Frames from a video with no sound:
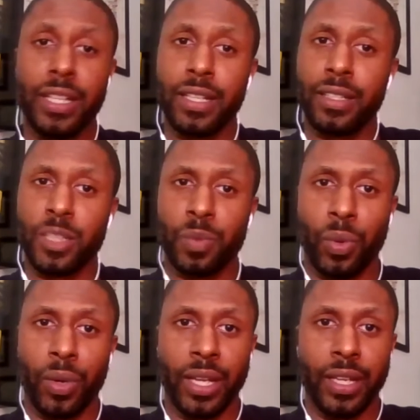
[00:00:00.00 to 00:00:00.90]
at this
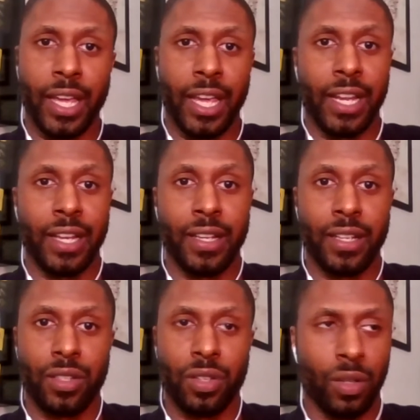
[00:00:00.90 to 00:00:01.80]
point. And,
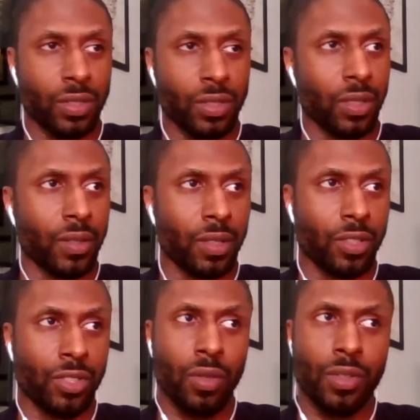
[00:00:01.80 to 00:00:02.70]
so
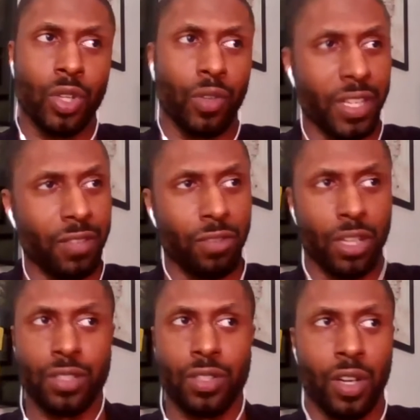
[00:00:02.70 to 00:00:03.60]
the show is over, he
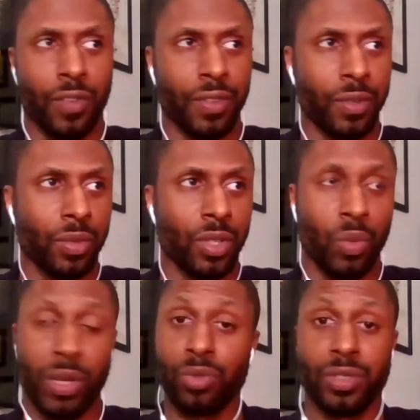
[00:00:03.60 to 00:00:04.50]
runs off, and,
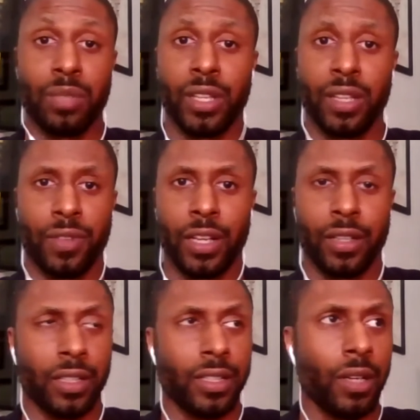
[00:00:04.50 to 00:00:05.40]
we don't see him again for like
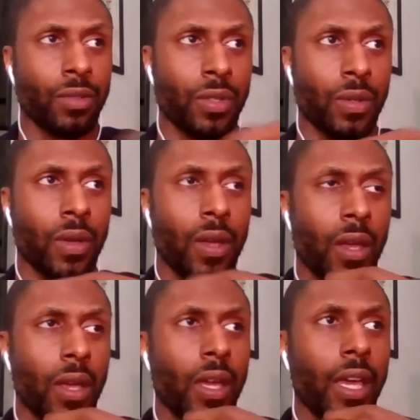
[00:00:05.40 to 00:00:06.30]
another day or two.
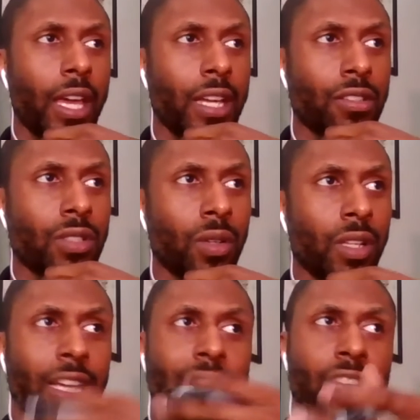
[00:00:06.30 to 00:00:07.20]
And so the
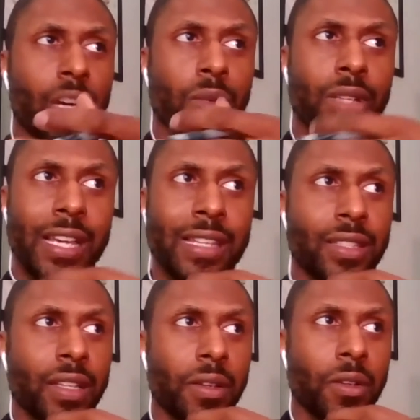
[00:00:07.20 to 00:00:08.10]
next couple of
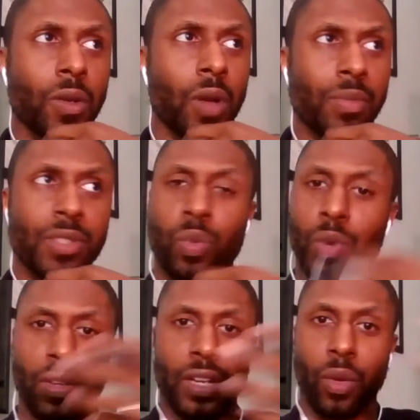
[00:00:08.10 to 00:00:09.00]
days, I'm just
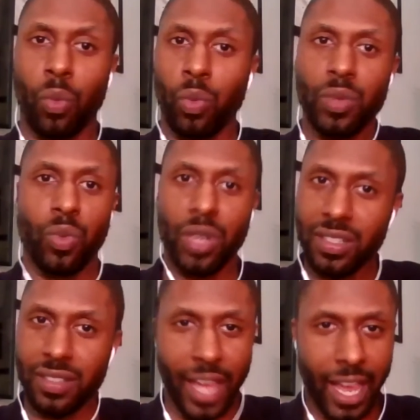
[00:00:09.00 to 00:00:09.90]
wondering, like, what
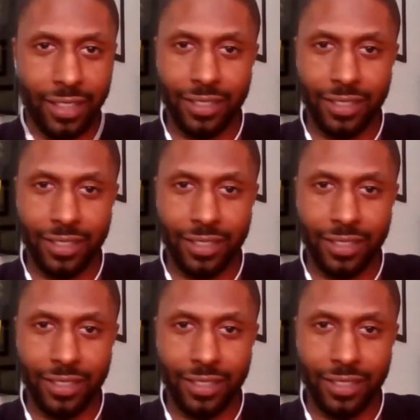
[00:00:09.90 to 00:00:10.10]
was that?